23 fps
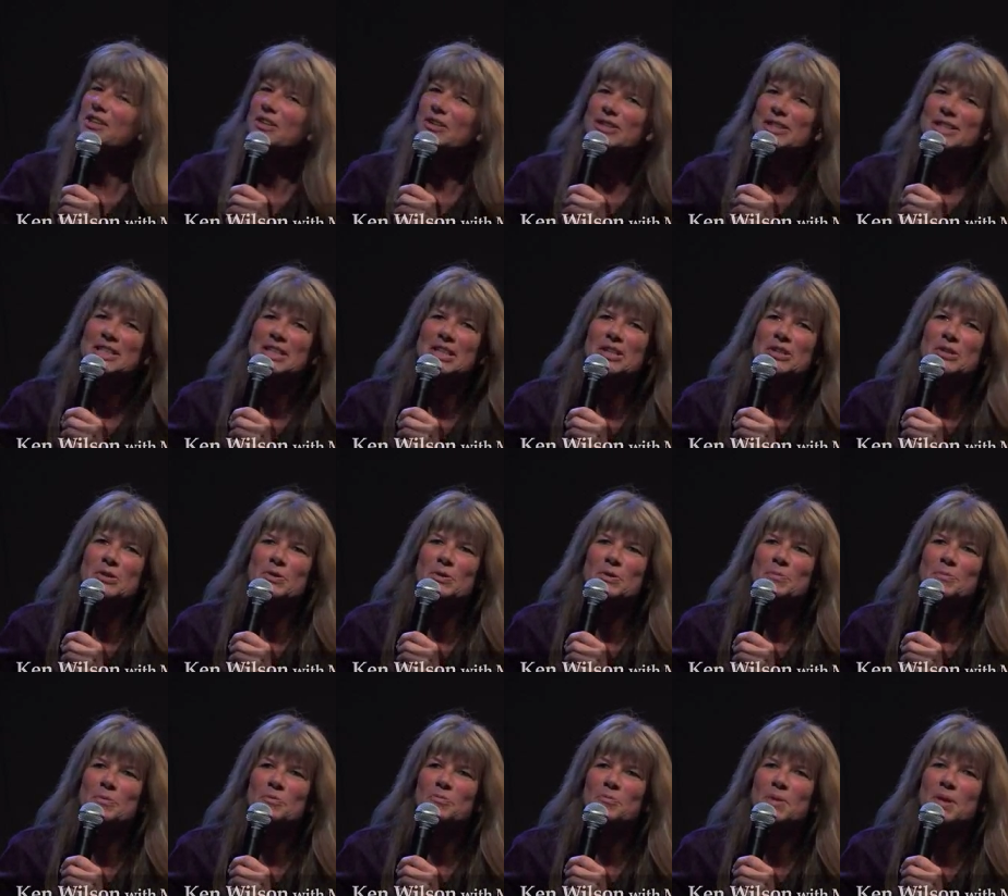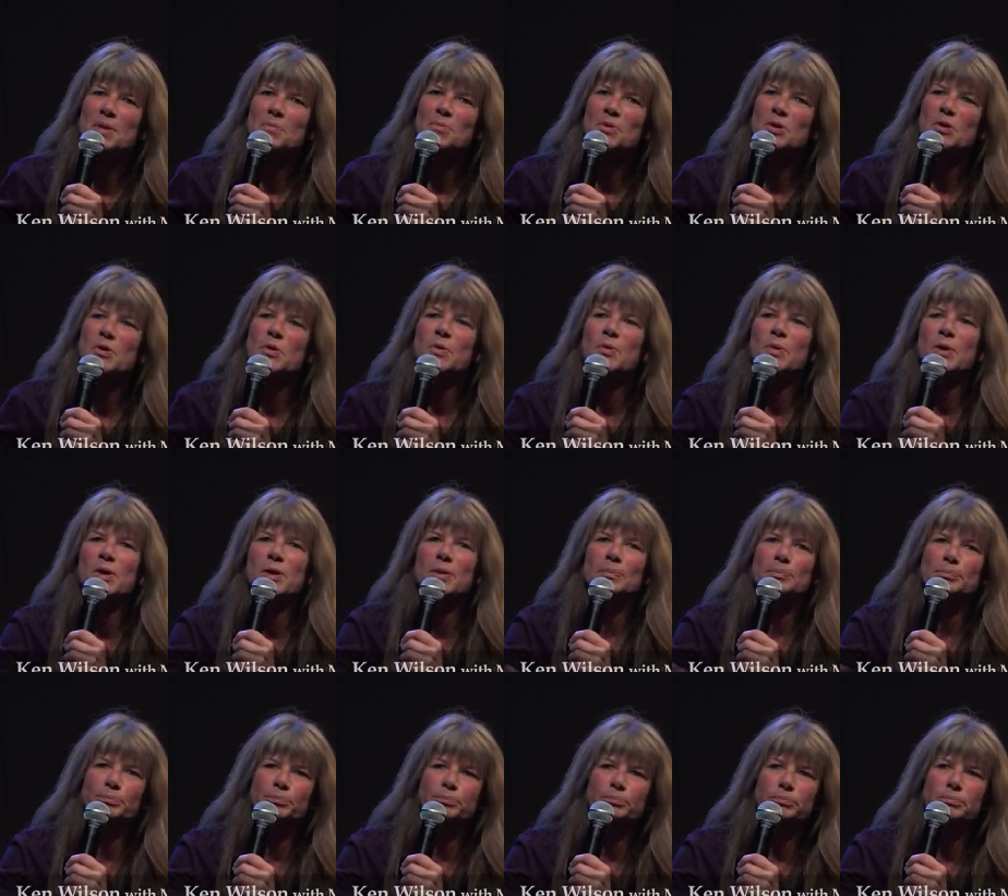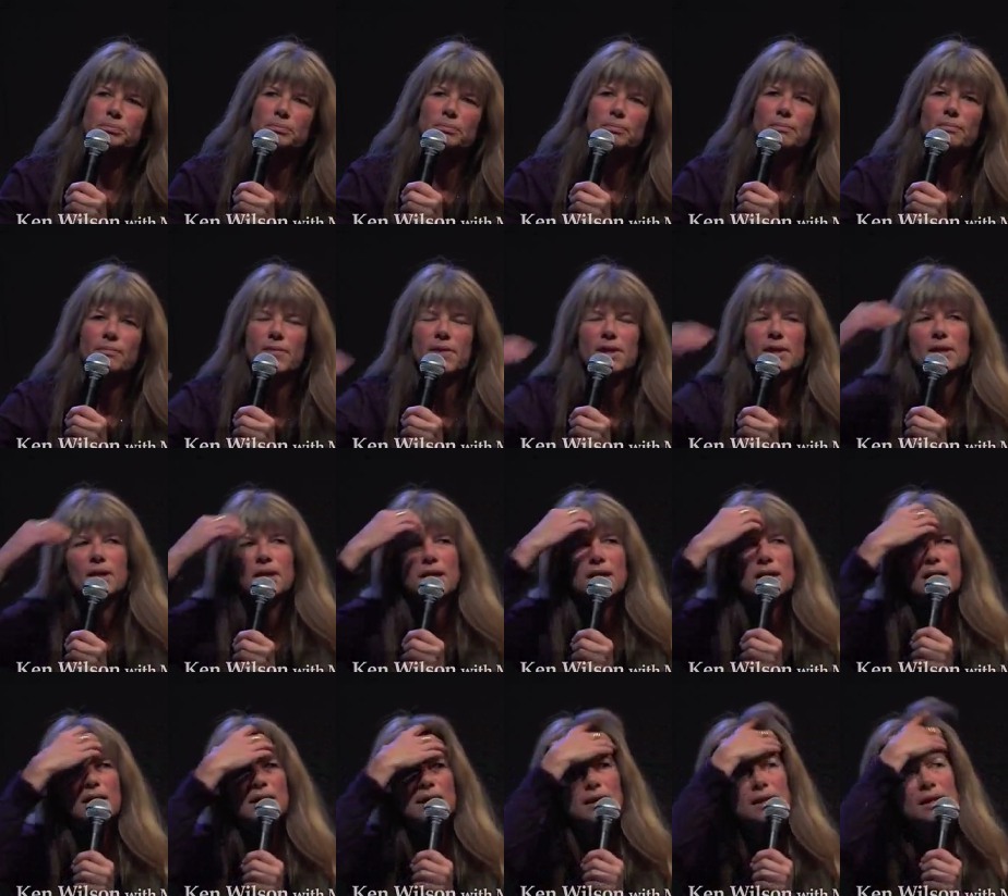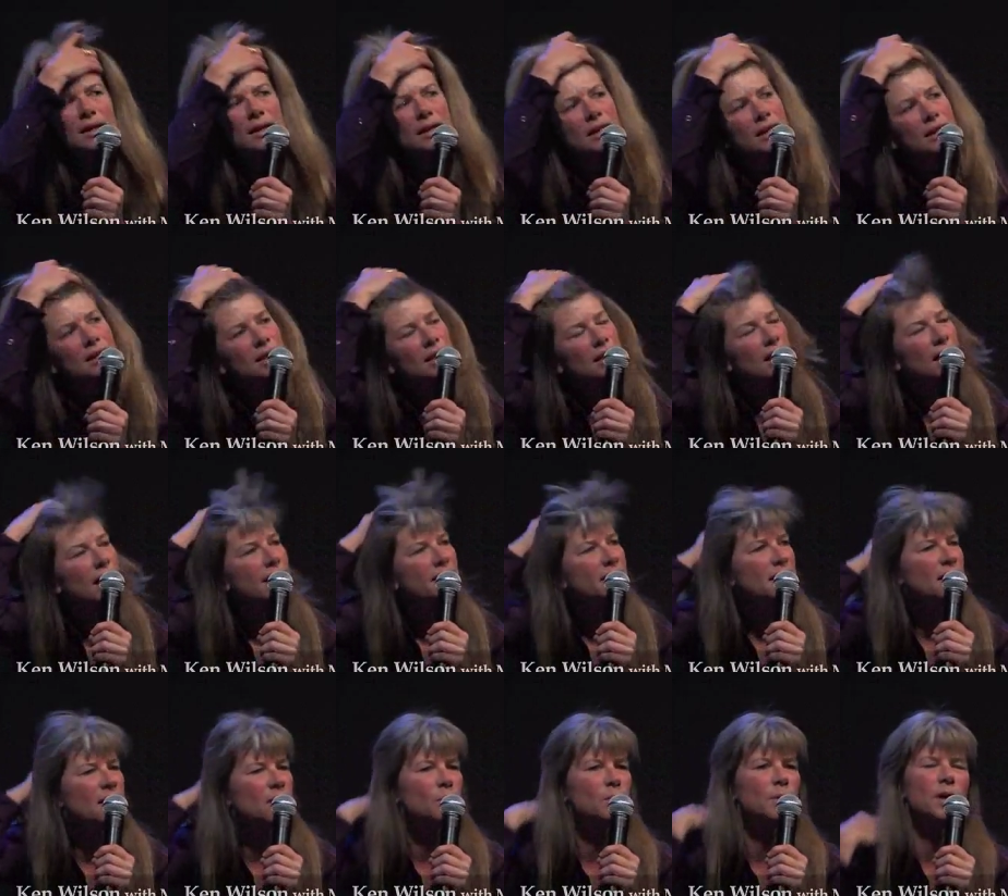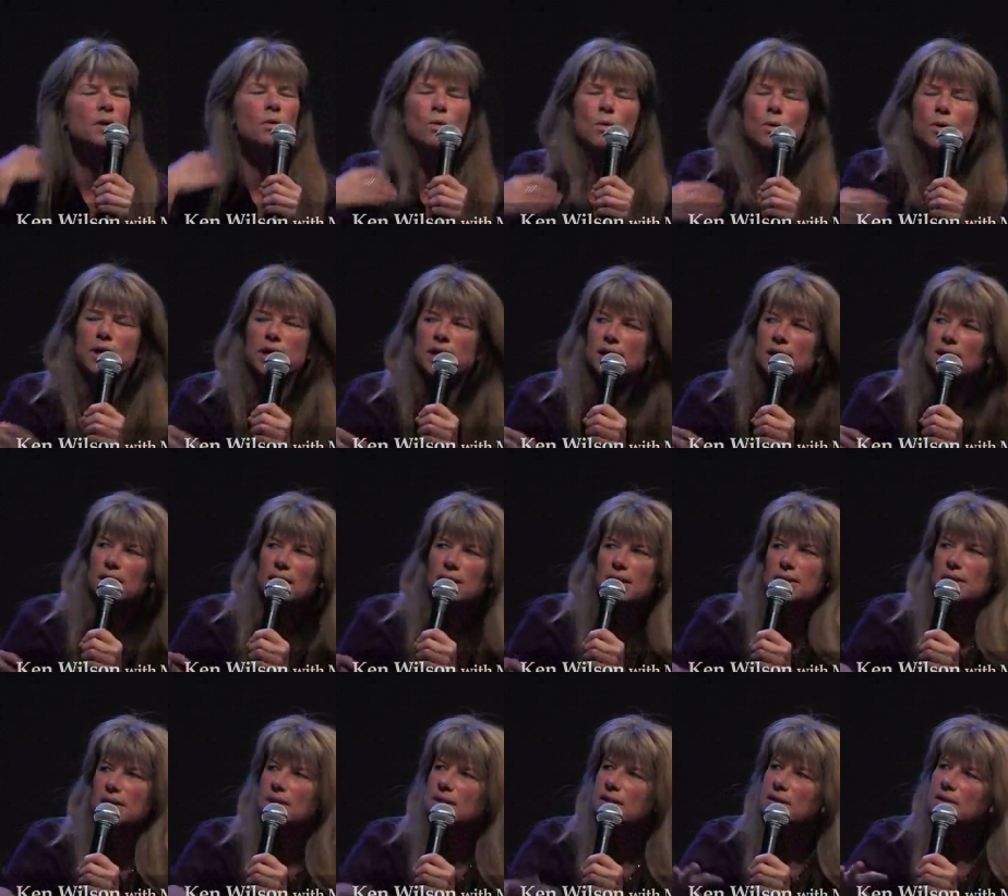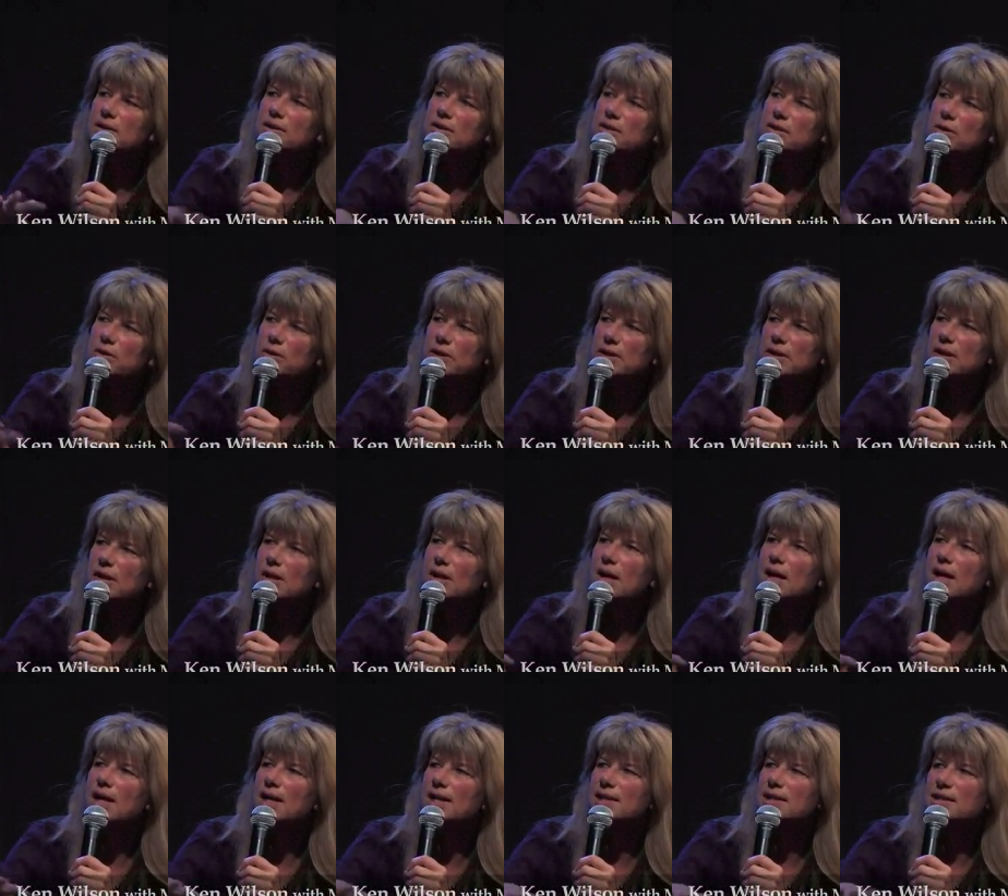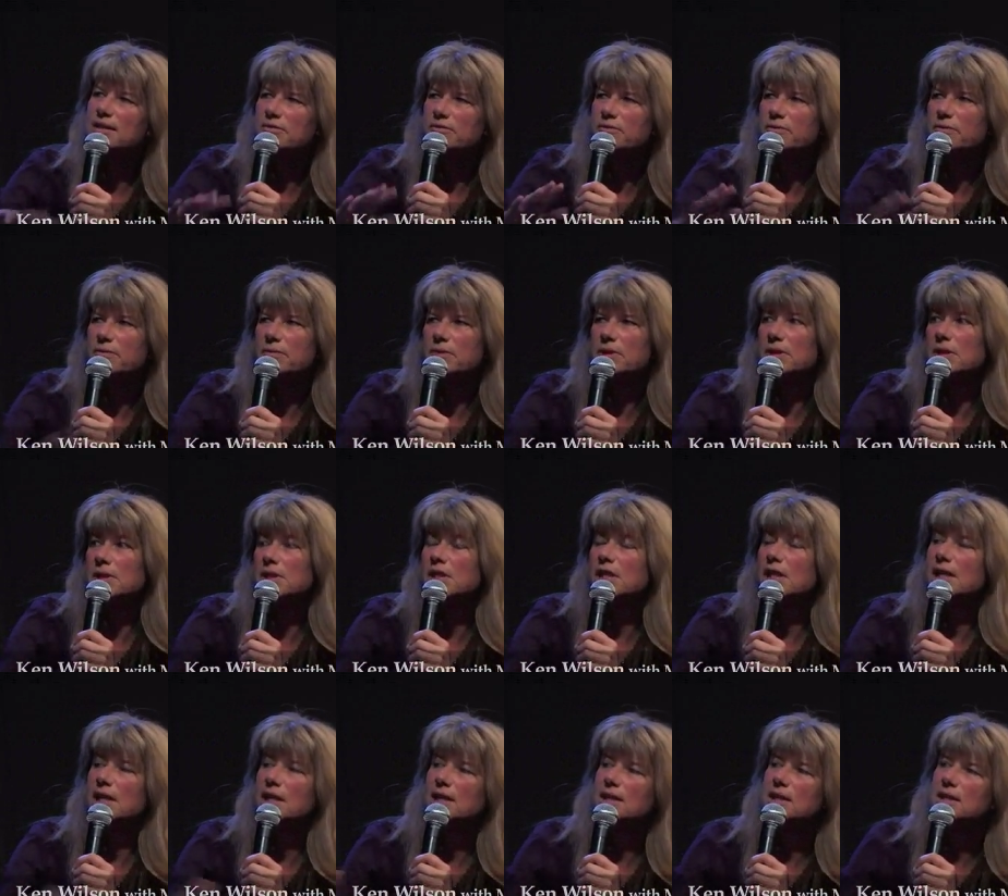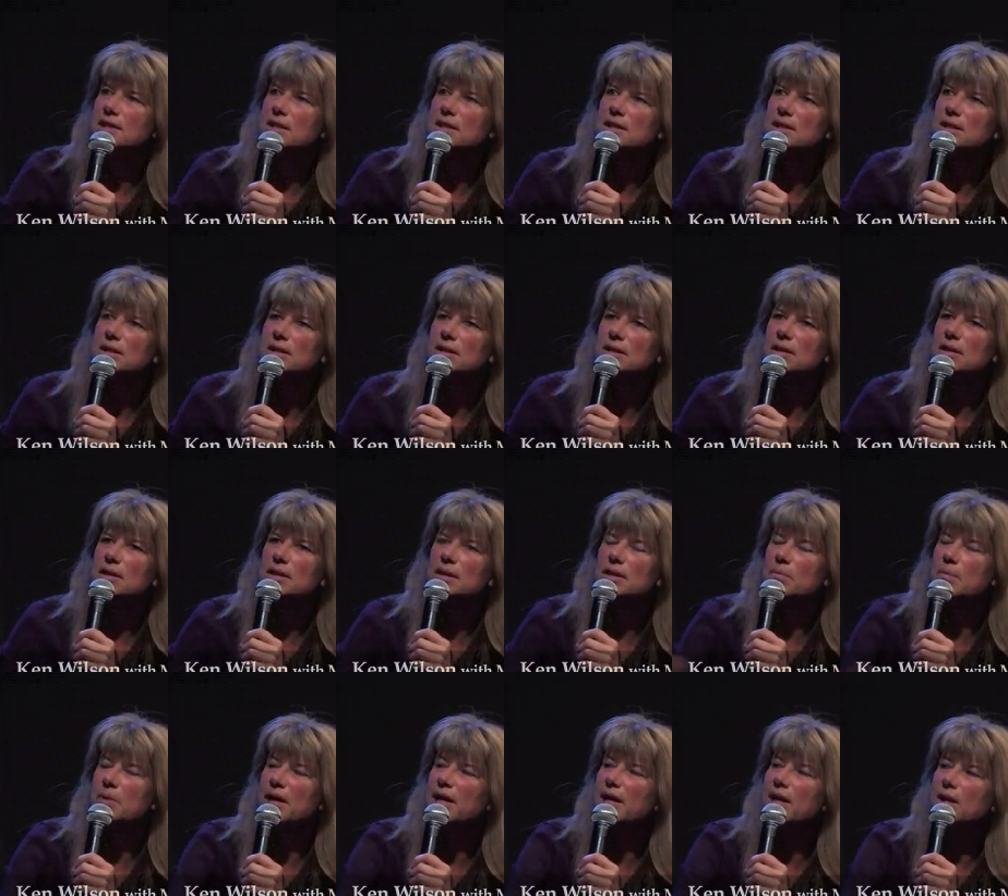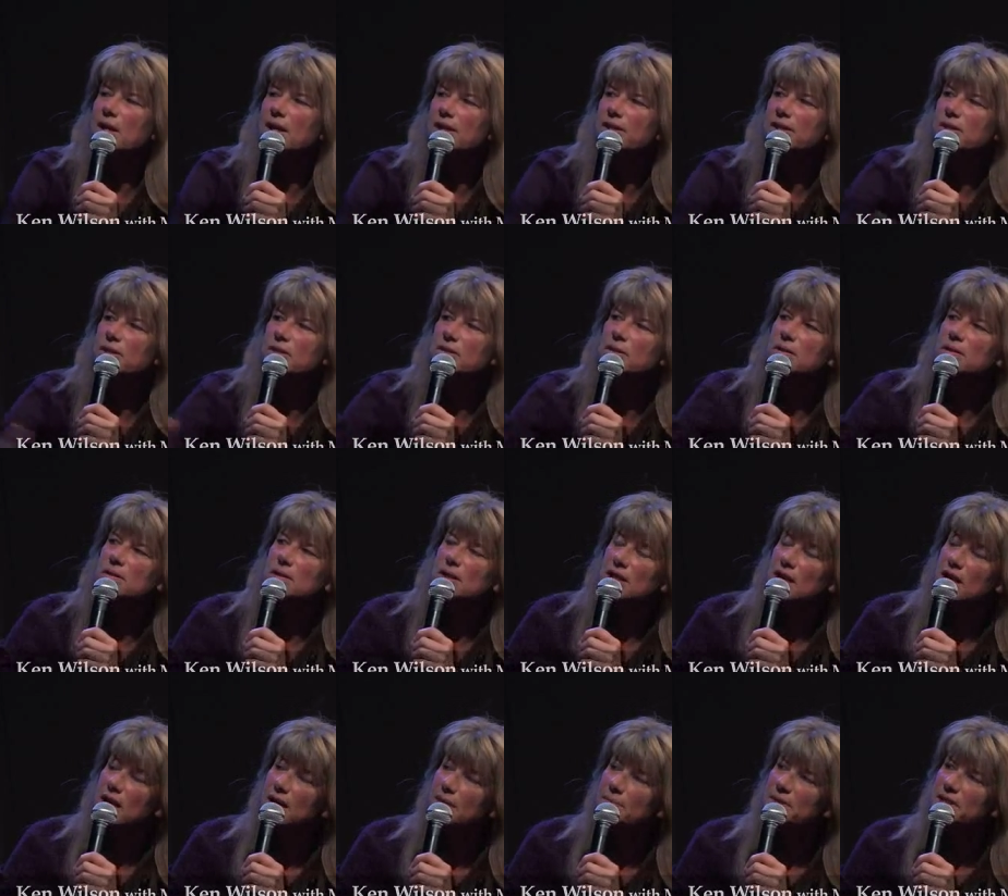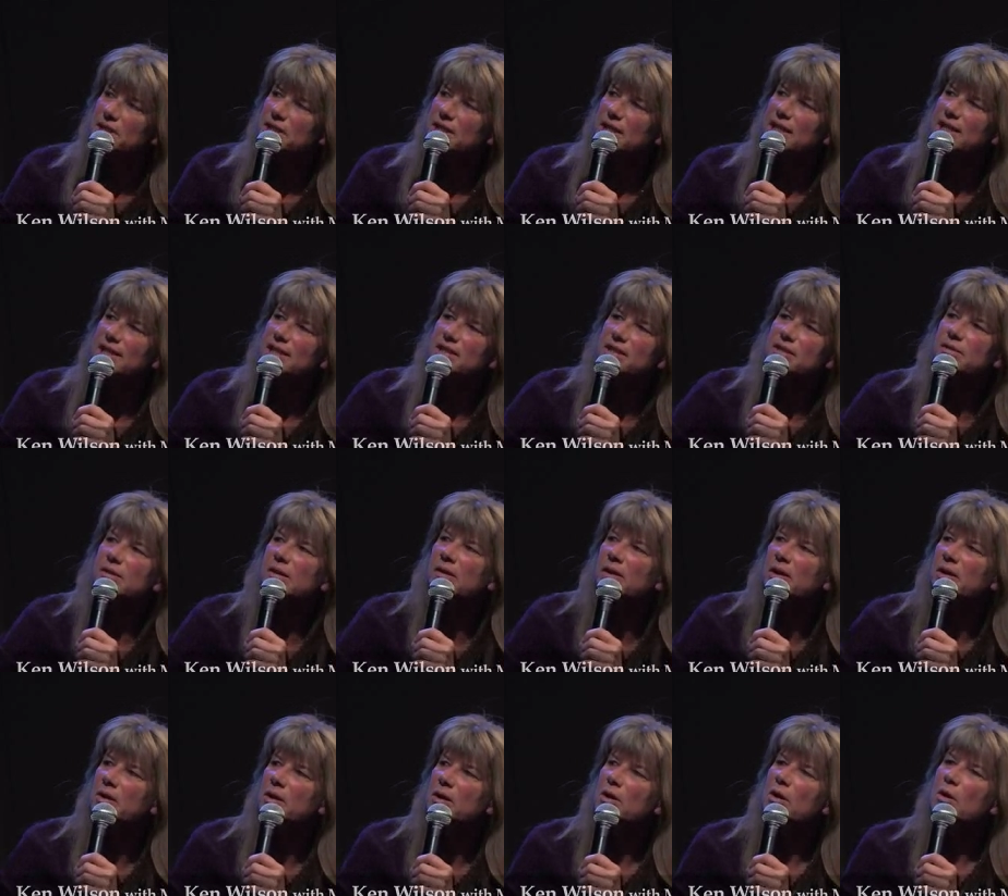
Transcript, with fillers: There's another group of people who are, uh, I think, recording certain kinds of the change in the biological climate change in